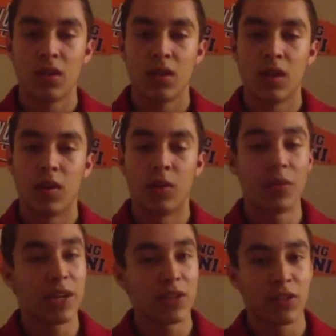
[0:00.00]
um, hope you
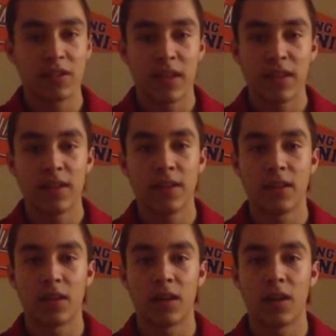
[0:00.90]
guys are excited,
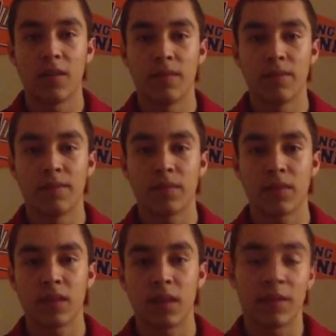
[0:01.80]
um,
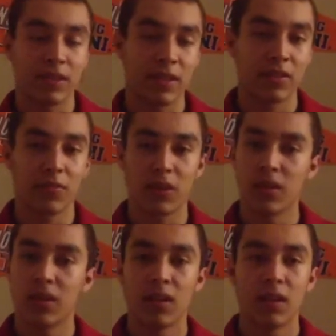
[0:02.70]
and I'm excited as well.
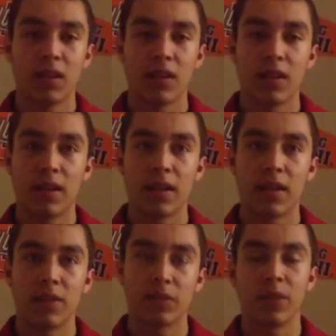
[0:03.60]
And
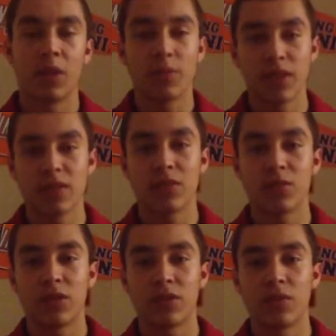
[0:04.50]
there's gonna be uprising as
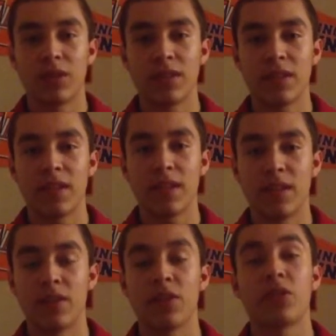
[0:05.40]
well Wednesday,
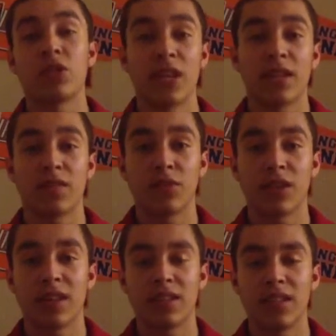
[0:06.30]
another chance for you
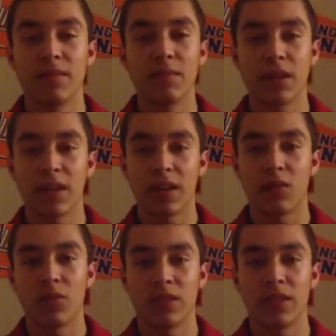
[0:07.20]
guys to give money on
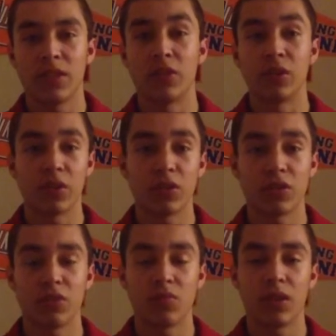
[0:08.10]
Wednesday during lunch
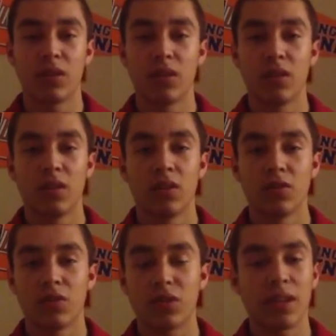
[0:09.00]
as well. So
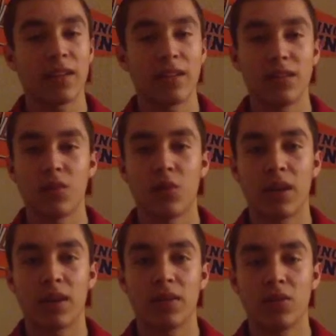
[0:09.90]
there's a lot of things going
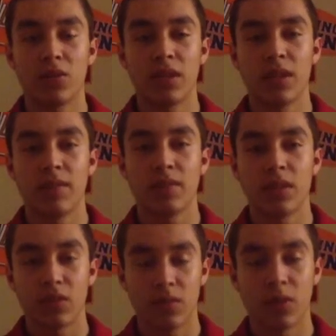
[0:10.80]
on Tuesday,
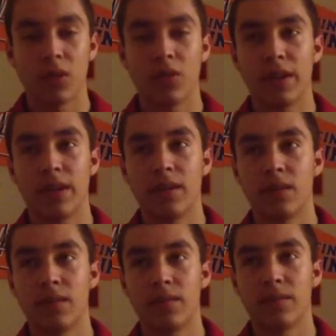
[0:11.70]
tomorrow, and
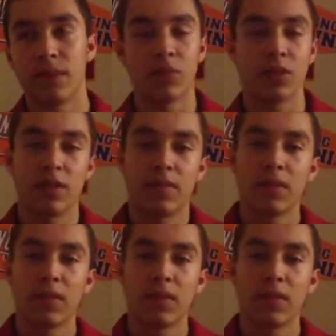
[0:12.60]
um, and Wednesday.